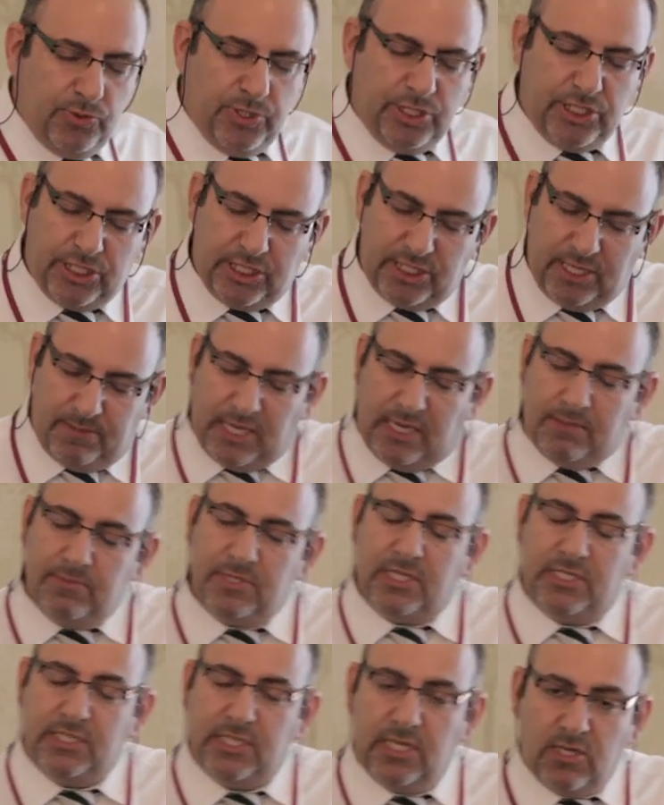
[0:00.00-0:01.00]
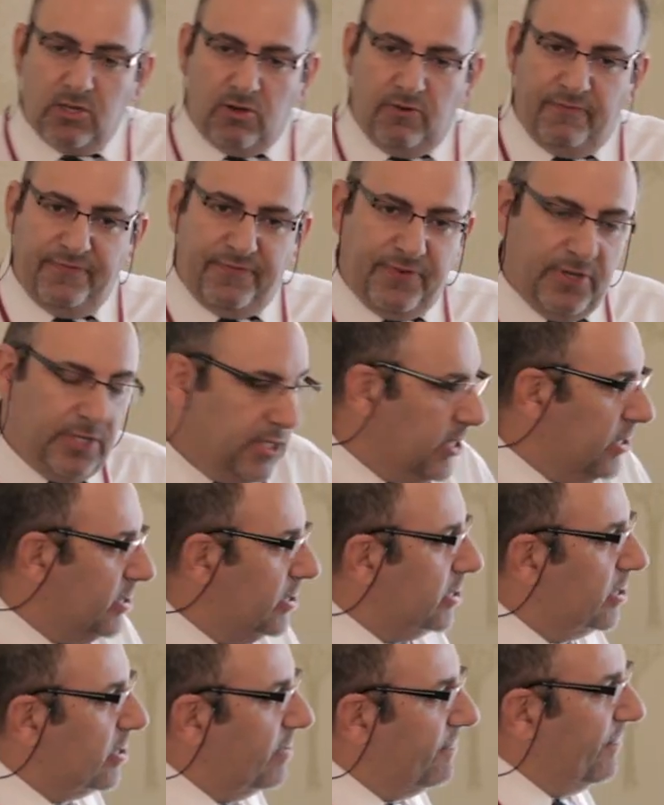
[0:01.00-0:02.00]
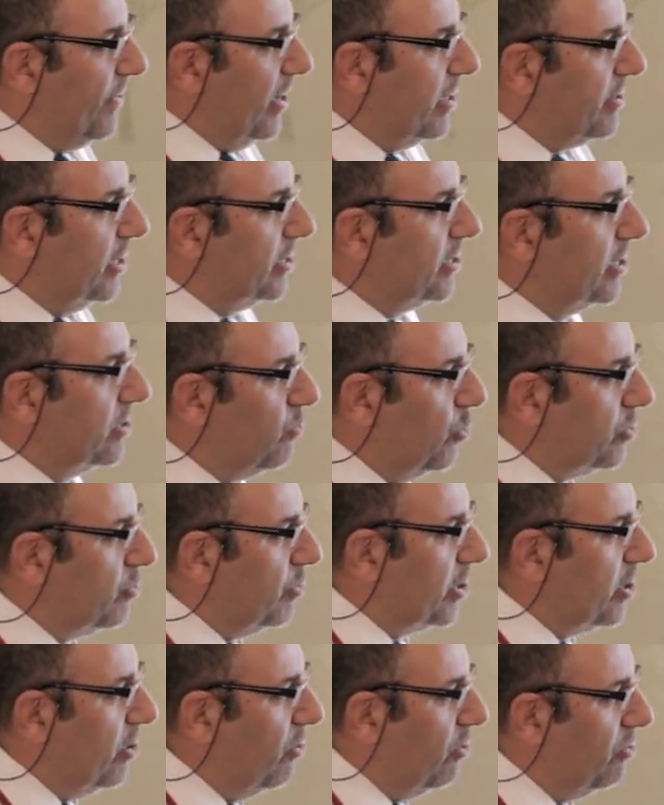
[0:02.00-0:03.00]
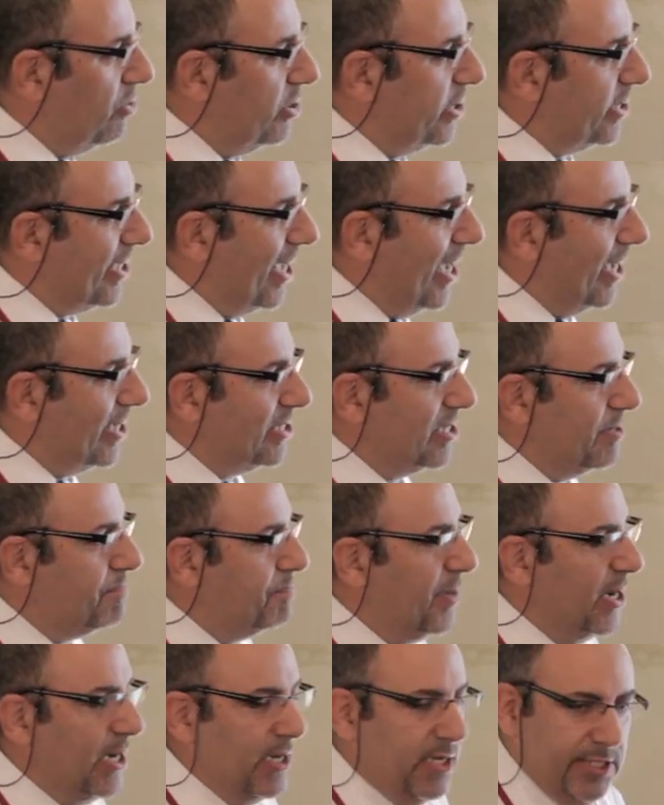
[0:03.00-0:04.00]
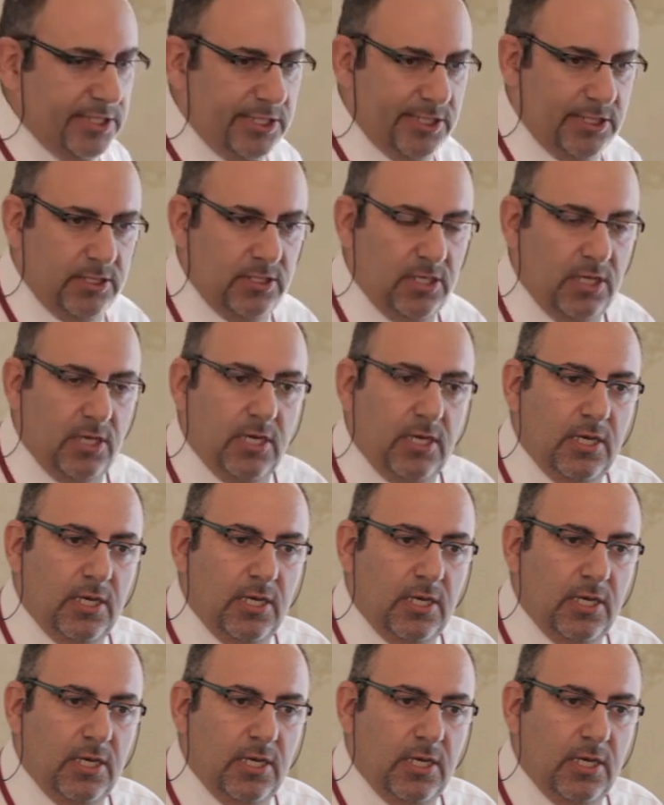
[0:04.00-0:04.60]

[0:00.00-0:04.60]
which sometimes is inconvenient, is the fact that it has a pulse.